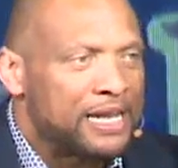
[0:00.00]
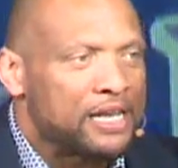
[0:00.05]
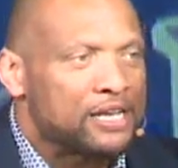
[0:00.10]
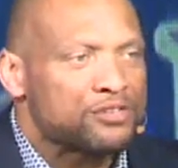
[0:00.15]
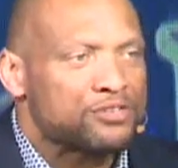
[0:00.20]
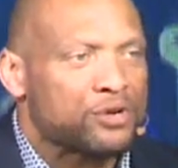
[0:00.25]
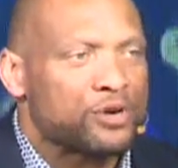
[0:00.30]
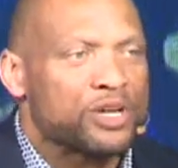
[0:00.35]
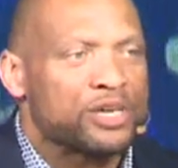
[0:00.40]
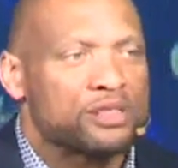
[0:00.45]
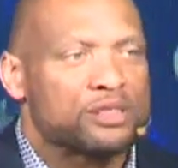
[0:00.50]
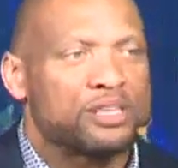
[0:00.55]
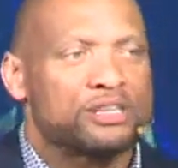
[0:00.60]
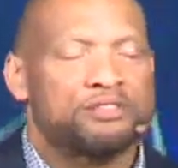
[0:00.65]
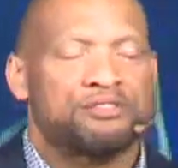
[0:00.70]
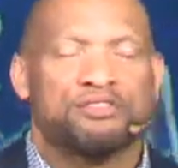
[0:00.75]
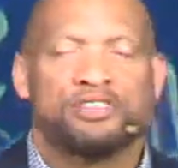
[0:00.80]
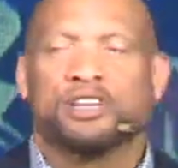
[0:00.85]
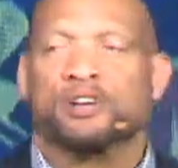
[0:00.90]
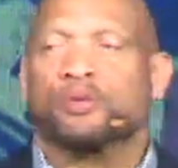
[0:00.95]
So in
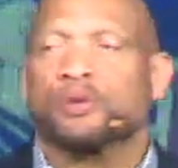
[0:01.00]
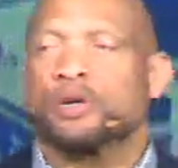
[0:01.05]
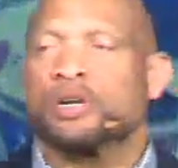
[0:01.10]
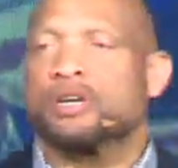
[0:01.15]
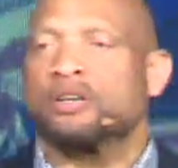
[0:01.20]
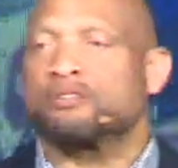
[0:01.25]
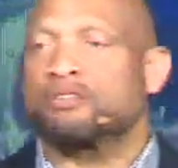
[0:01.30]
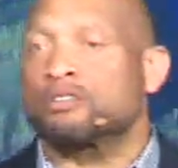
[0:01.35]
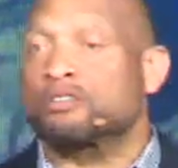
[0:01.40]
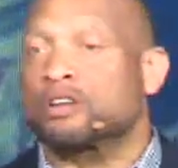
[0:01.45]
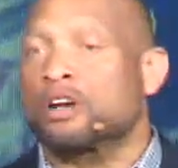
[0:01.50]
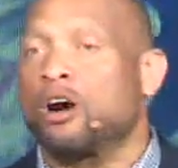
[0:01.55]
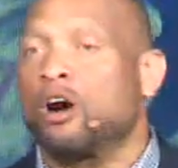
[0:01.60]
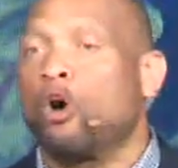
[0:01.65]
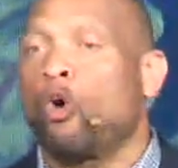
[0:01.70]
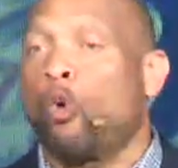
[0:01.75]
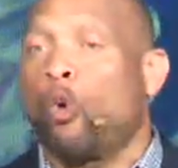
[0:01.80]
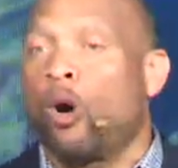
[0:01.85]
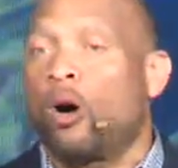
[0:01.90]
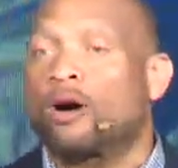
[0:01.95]
this series, it's
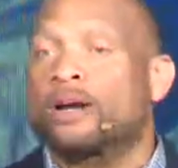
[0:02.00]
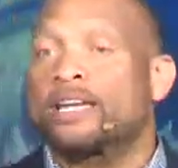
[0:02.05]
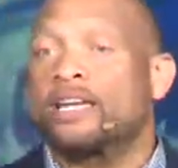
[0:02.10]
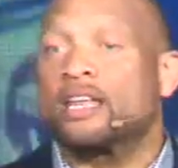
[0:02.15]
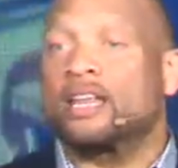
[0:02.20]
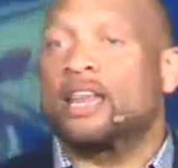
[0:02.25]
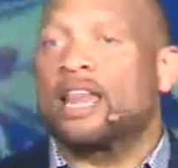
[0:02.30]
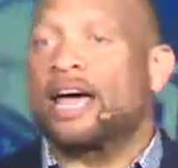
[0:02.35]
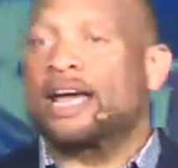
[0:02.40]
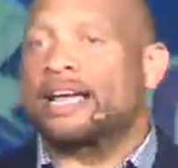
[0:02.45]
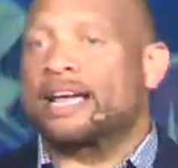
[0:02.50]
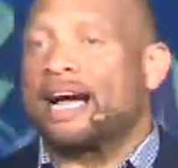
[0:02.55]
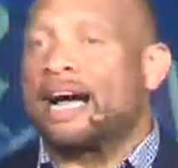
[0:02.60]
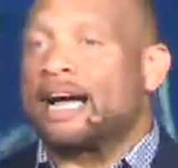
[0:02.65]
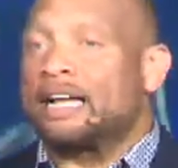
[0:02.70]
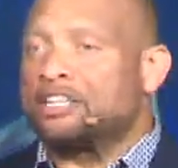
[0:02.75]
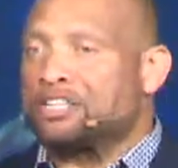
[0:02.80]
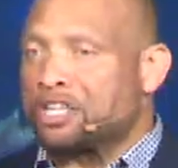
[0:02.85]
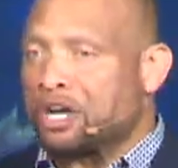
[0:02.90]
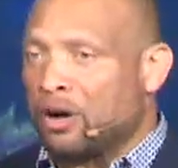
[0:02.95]
called Walk It Like
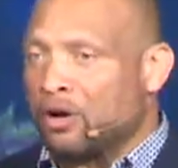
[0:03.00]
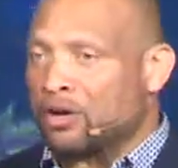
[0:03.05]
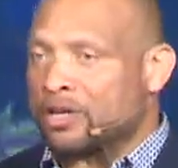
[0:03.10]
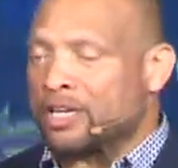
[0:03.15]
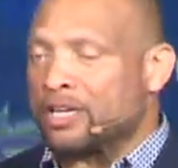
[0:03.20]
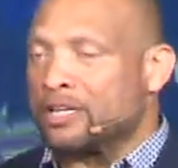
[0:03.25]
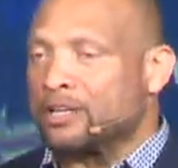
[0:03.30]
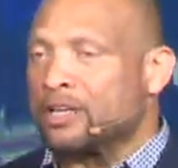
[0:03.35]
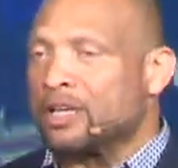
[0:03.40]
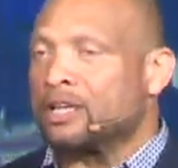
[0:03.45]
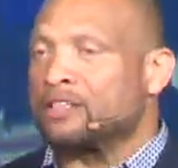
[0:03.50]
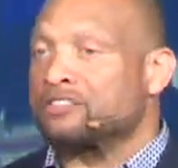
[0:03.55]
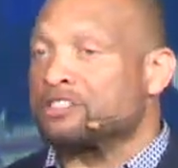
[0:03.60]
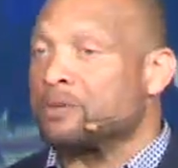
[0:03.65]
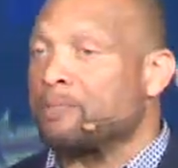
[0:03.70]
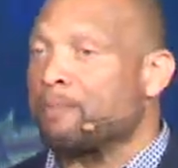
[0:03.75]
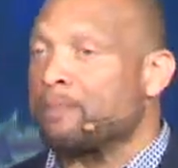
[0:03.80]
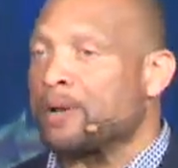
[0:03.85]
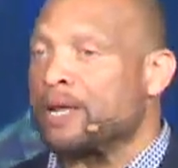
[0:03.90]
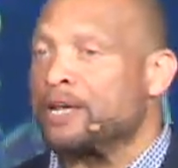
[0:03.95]
I Talk It. It's
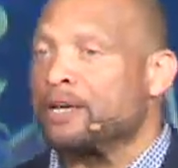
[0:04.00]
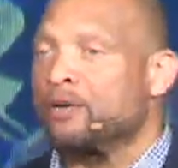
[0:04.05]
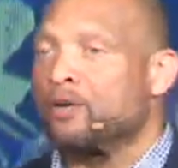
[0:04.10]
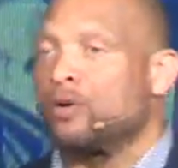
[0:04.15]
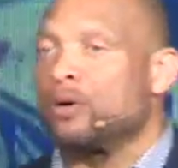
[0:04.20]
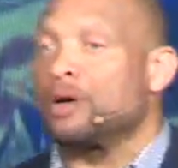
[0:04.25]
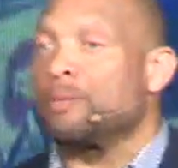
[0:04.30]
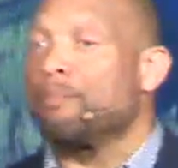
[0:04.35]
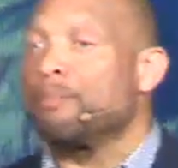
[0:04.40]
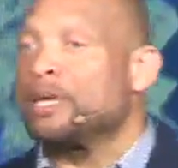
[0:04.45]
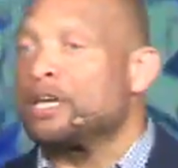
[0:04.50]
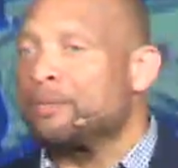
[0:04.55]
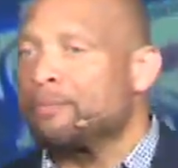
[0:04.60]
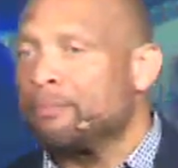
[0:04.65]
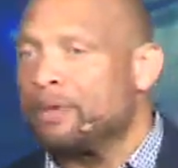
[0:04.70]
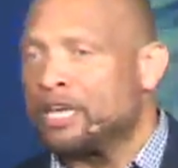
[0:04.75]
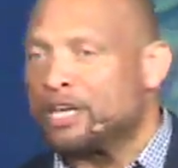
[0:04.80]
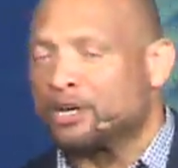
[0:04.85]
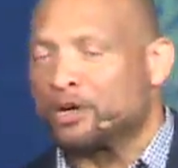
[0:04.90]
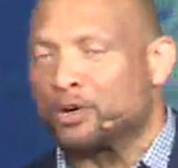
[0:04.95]
a play on
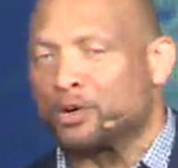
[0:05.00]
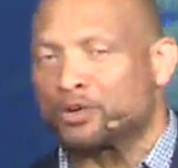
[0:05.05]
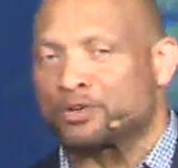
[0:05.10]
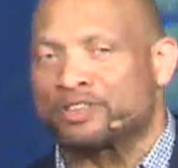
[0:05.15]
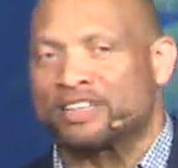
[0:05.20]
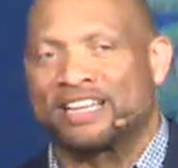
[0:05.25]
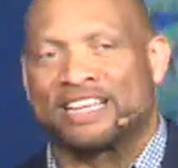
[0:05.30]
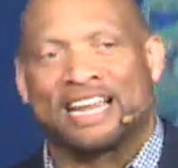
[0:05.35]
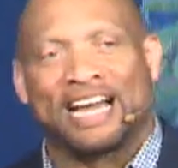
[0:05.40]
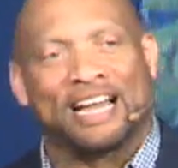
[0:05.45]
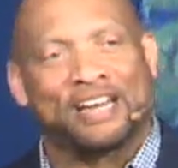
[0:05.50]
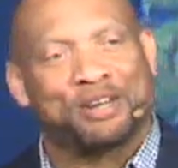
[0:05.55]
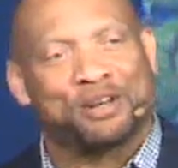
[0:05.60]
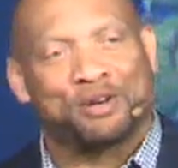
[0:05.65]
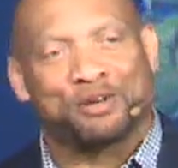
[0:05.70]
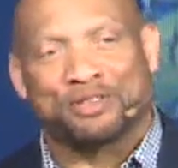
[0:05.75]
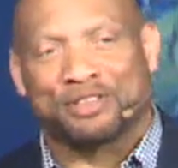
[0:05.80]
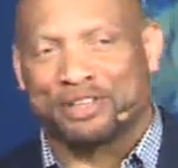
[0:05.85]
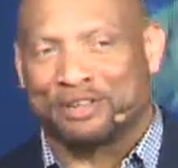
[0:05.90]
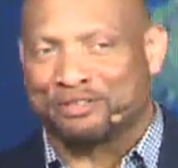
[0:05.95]
Migos. And I
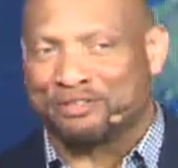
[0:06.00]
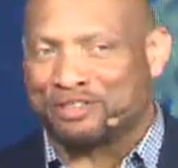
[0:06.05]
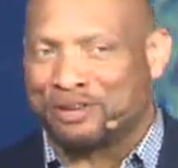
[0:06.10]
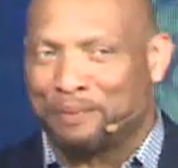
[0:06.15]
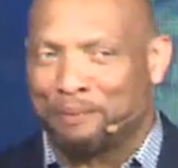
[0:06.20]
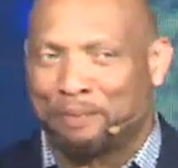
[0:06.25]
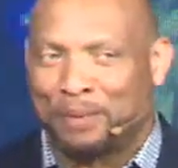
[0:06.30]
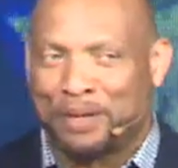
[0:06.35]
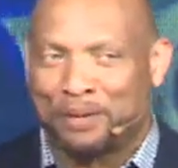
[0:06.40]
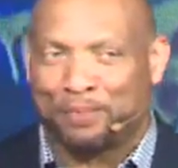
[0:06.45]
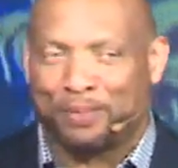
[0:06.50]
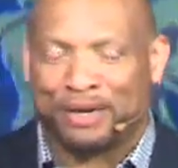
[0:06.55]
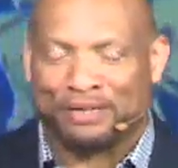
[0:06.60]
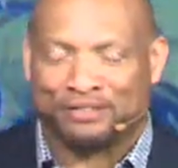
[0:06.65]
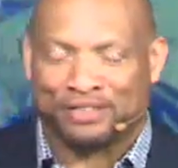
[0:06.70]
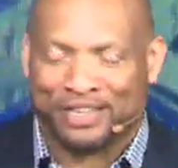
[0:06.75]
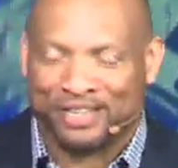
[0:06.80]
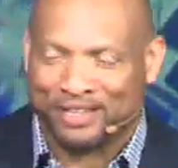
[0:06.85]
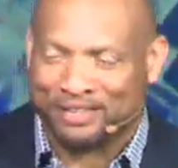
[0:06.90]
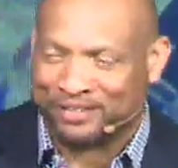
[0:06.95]
know there are some people, I
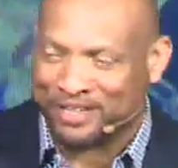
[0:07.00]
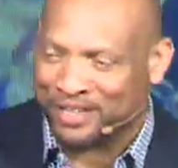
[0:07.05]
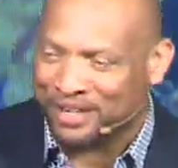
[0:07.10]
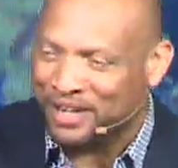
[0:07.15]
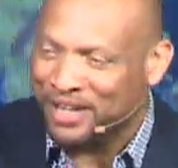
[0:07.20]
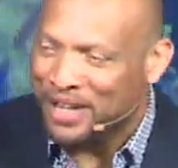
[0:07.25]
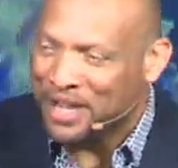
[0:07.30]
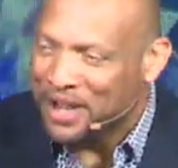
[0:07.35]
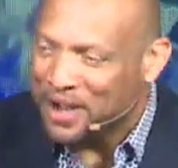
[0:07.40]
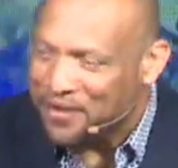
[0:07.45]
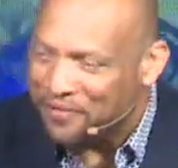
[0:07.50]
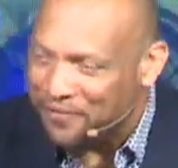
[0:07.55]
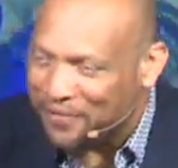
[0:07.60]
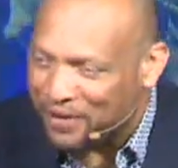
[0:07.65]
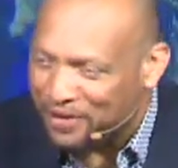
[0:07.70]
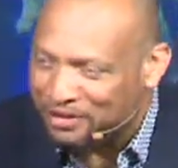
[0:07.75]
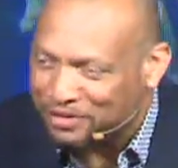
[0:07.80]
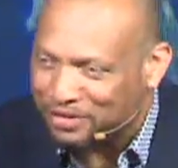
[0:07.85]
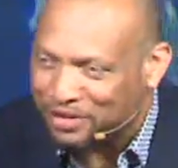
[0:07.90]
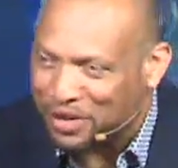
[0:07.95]
said this in the
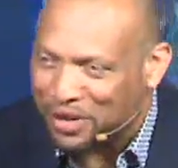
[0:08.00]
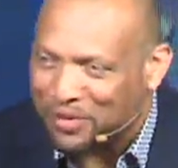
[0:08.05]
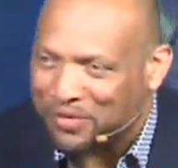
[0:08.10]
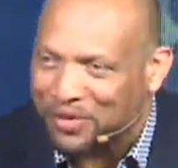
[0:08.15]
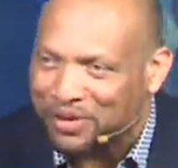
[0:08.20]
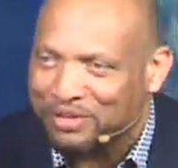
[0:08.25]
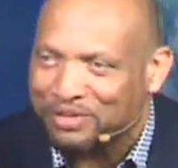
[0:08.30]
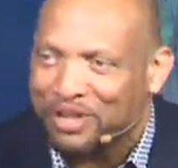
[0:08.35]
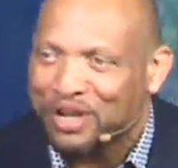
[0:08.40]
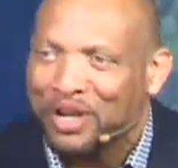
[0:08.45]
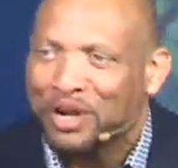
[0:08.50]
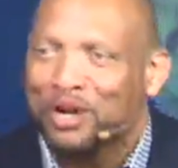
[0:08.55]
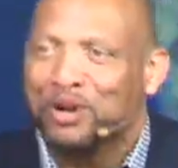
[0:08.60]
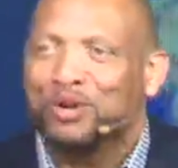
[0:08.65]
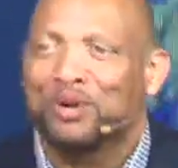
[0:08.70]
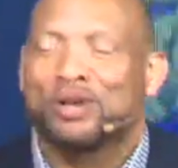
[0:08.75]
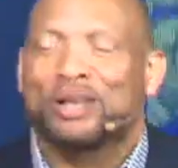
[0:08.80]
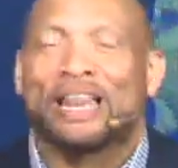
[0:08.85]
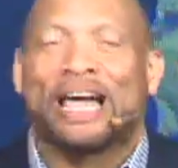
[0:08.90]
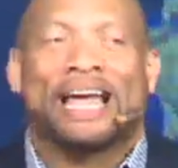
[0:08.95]
first service,
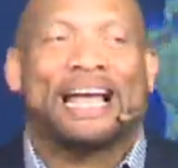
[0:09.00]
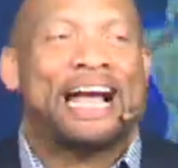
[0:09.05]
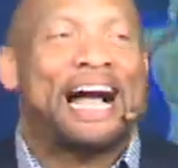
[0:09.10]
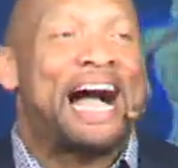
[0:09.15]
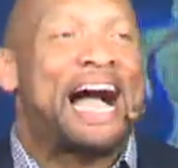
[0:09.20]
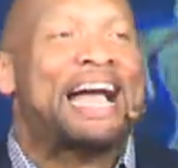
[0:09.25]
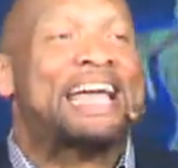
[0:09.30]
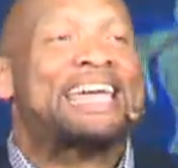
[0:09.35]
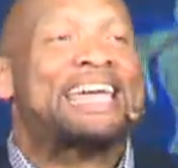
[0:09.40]
who are like, I